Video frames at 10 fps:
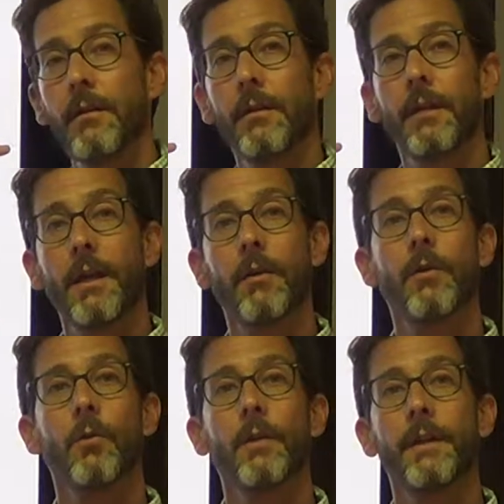the care
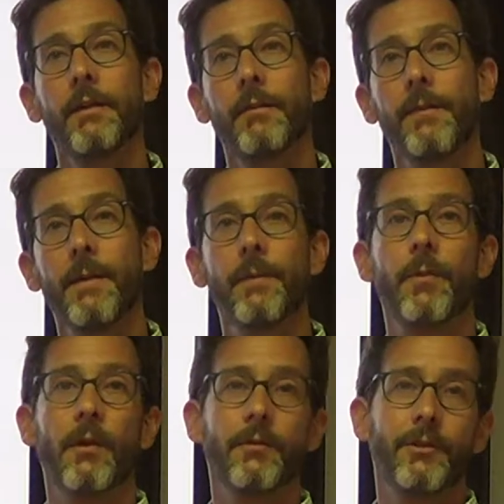coordinator and family
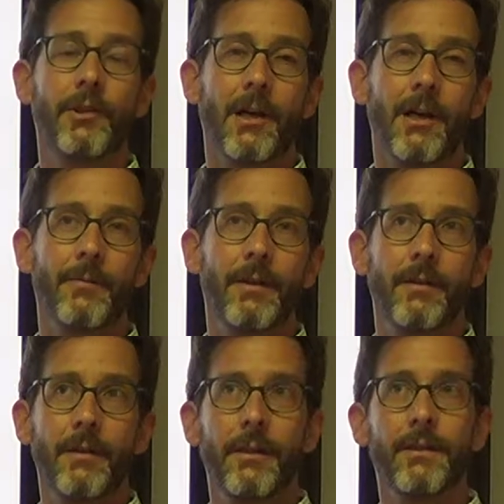partner's job
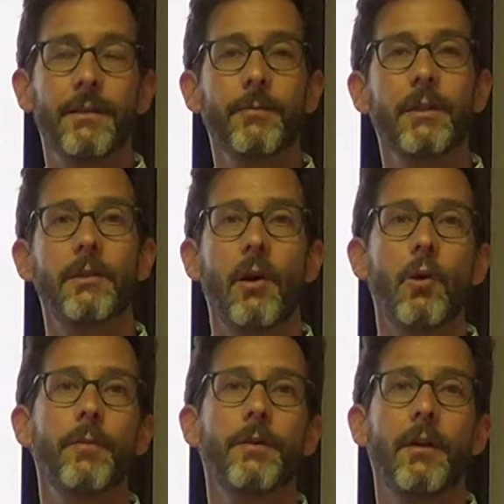is simply to
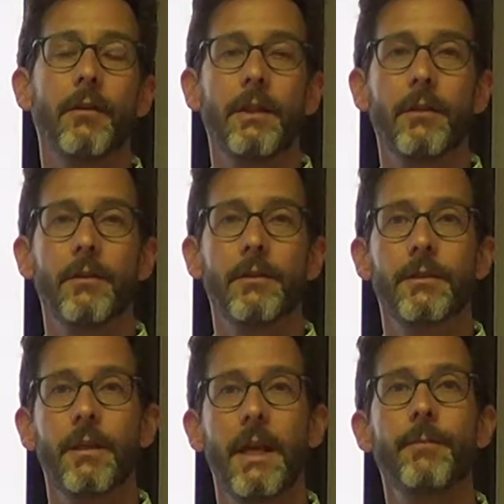open their
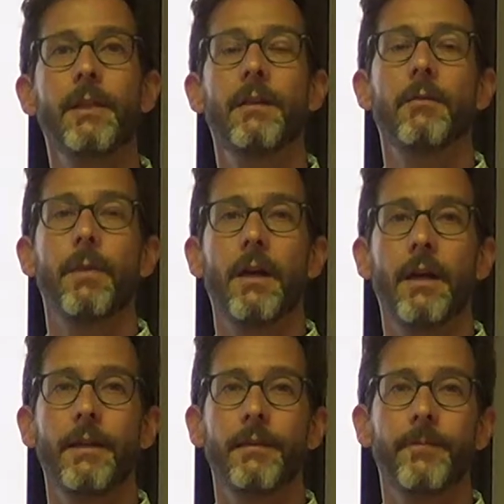ears, empty their
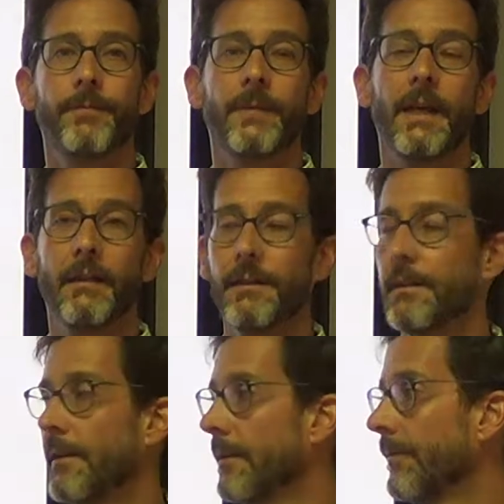mind, and listen
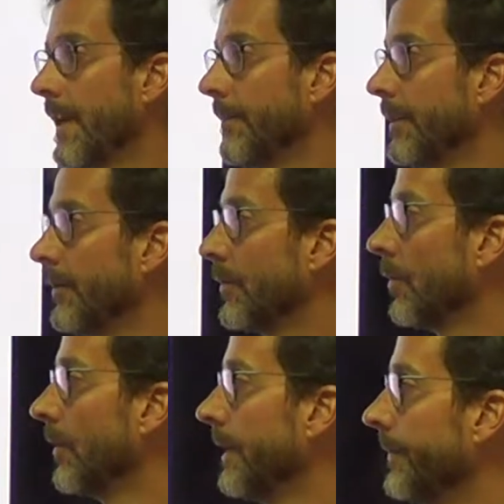to their family's
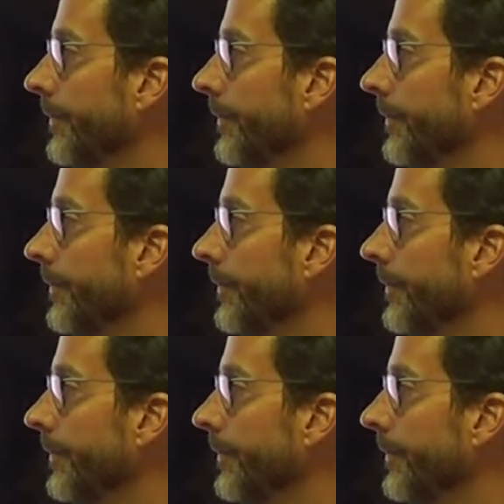story.